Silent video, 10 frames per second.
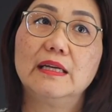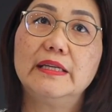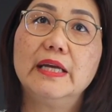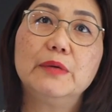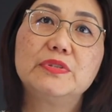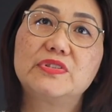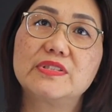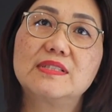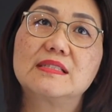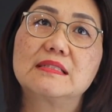Yeah, it was
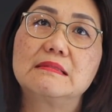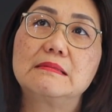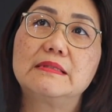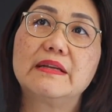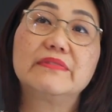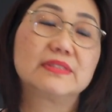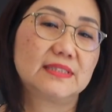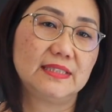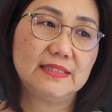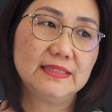just
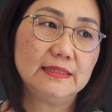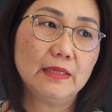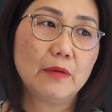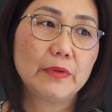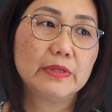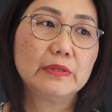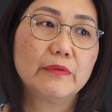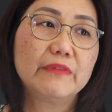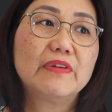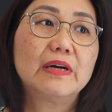devastating. We,
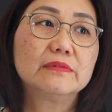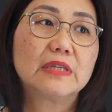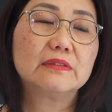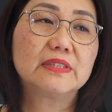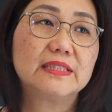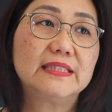we found out that